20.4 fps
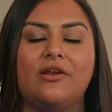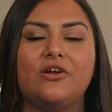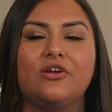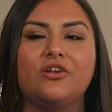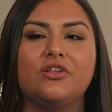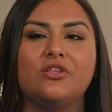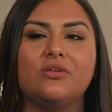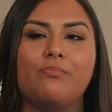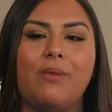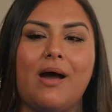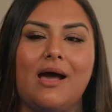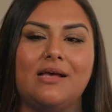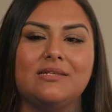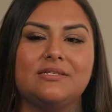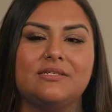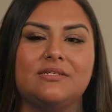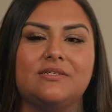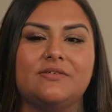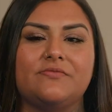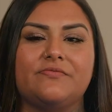I learned the
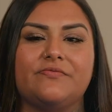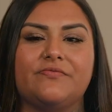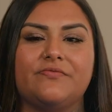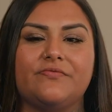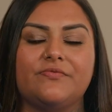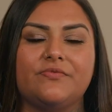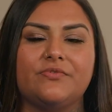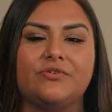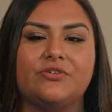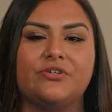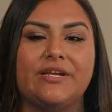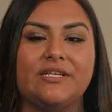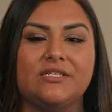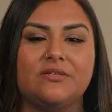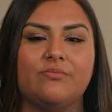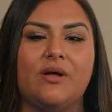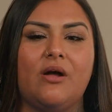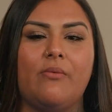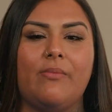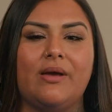positive
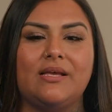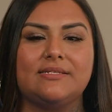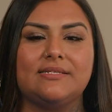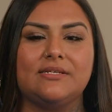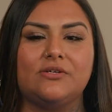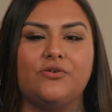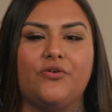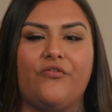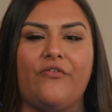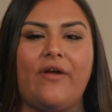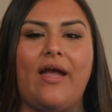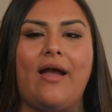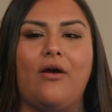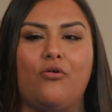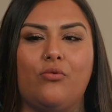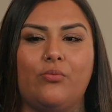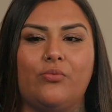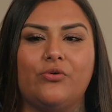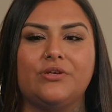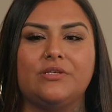traits about myself at
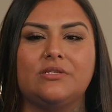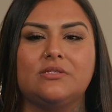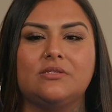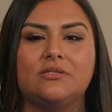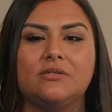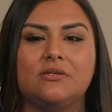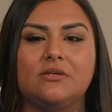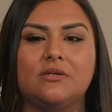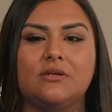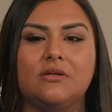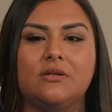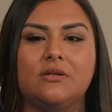Homeboys.